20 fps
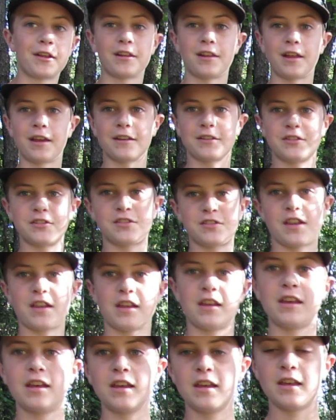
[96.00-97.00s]
like,
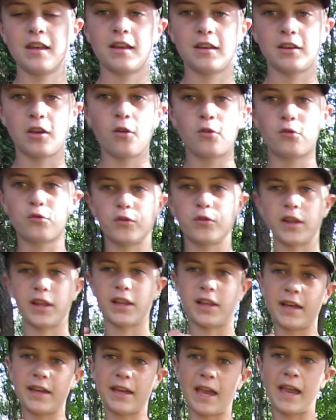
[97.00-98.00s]
goats really
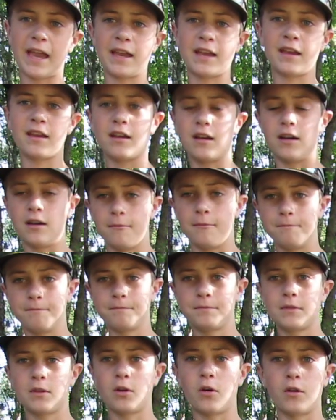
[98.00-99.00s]
like hanging
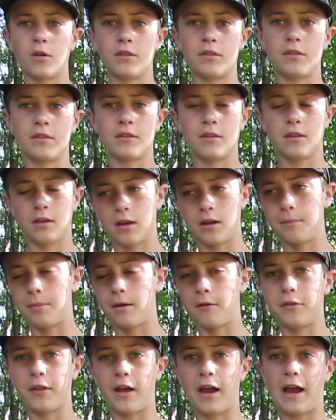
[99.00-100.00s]
on
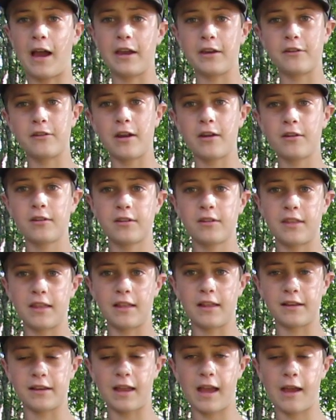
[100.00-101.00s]
above the high ground. They
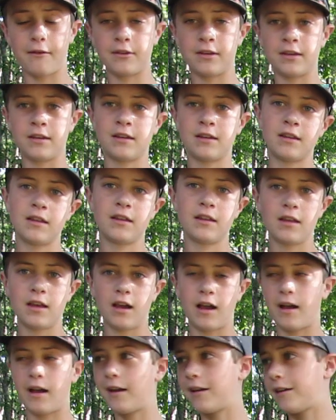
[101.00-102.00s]
like having
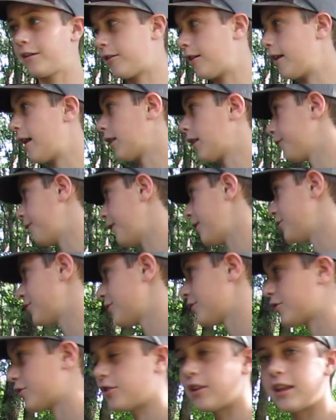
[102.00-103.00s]
higher
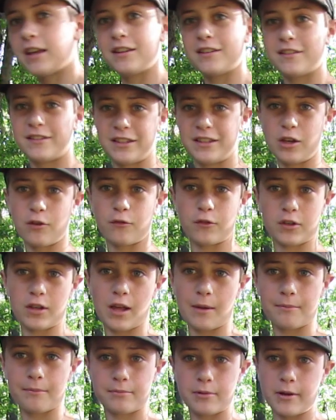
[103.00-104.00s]
elevation so they can see over
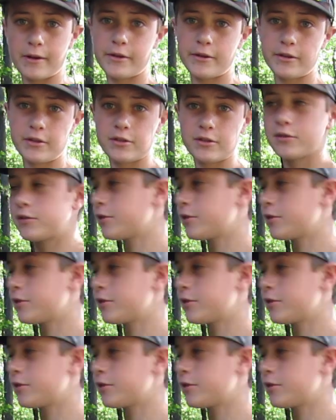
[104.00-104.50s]
top of predators.